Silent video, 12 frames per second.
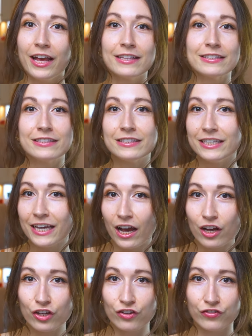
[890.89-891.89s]
See
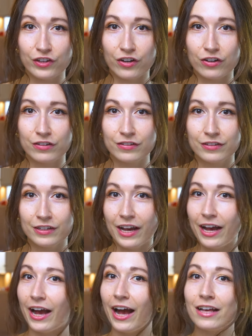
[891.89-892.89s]
how you feel,
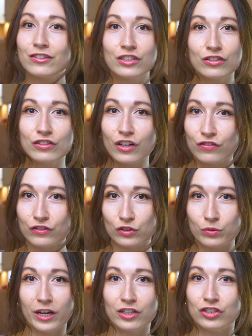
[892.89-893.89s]
ask yourself those
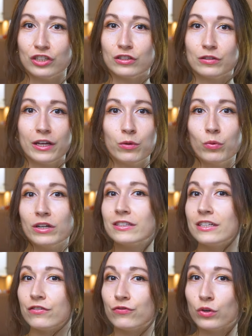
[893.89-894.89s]
questions, like, was
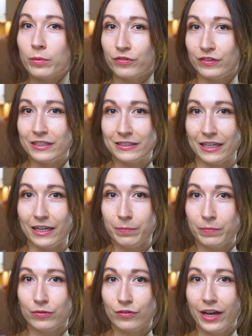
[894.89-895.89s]
it a form of an
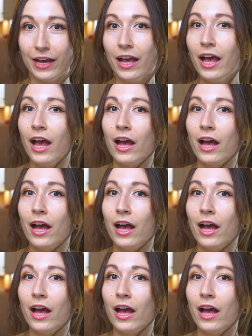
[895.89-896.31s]
escape, right?